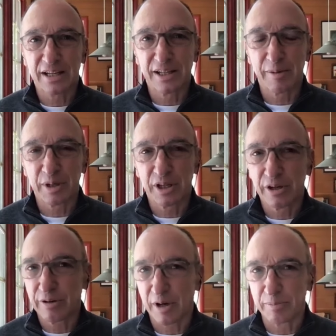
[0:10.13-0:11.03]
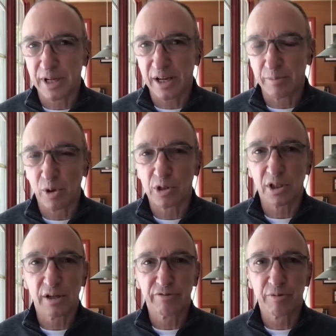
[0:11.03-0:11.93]
academic year. I'm Dan
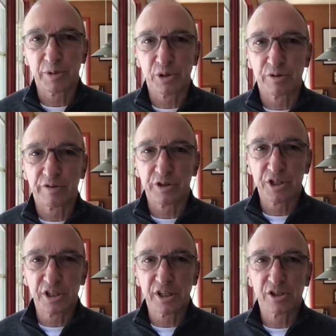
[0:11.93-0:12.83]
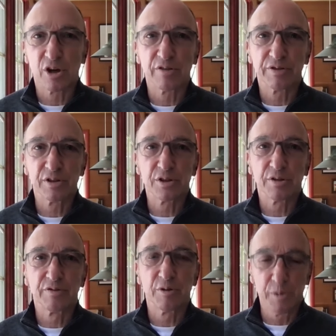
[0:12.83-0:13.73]
Mogulof from the university's Office
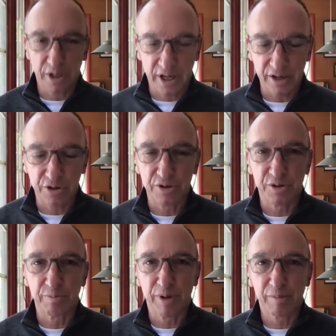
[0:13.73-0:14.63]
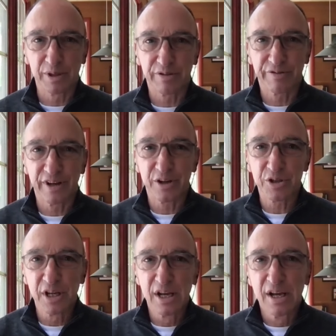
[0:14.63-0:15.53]
of Communications and Public
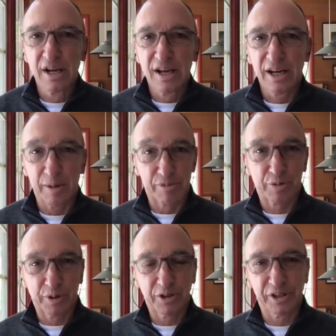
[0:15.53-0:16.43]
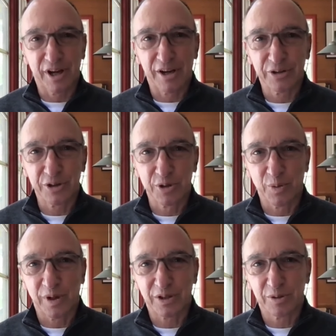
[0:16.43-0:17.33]
Affairs. And I'm thrilled and honored to
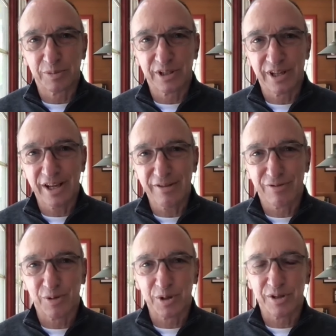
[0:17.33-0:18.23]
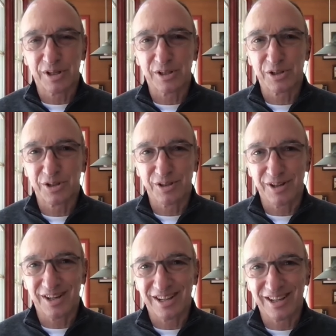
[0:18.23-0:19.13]
welcome today for this
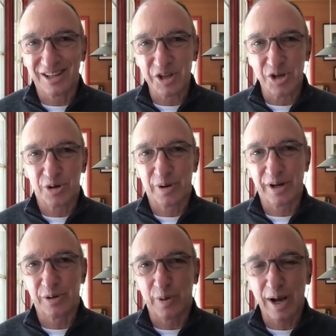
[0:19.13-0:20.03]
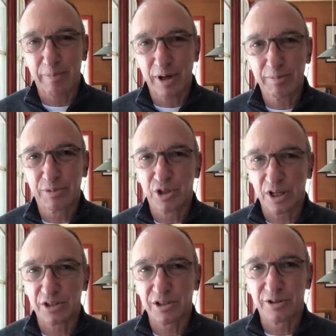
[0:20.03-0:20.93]
uh, year-end wrap-up,
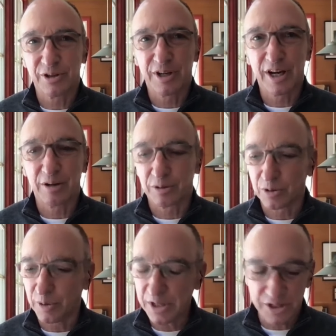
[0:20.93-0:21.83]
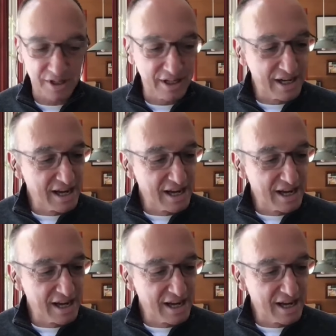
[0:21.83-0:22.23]
Chancellor Carol Christ